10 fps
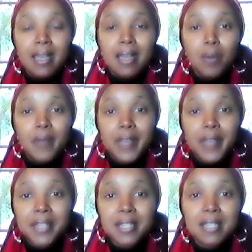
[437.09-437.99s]
And what
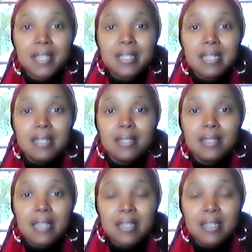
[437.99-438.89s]
that does
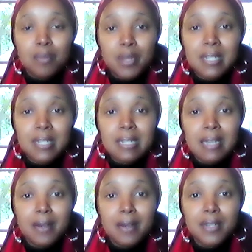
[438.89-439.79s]
is, as it breaks it
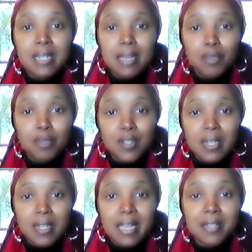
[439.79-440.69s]
down, it captures
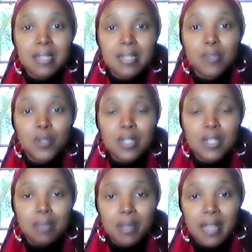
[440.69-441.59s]
the gases, which is
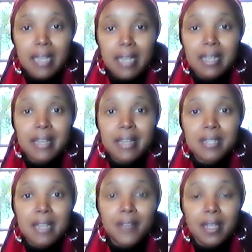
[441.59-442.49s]
the methane
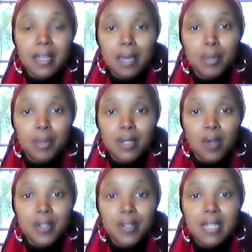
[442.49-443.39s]
gas and the carbon
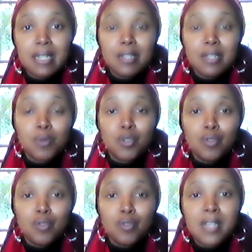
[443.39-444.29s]
dioxide that is
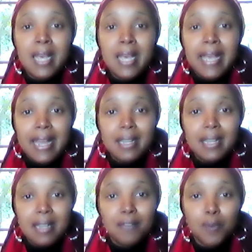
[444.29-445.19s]
produced, and
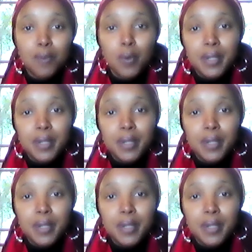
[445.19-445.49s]
therefore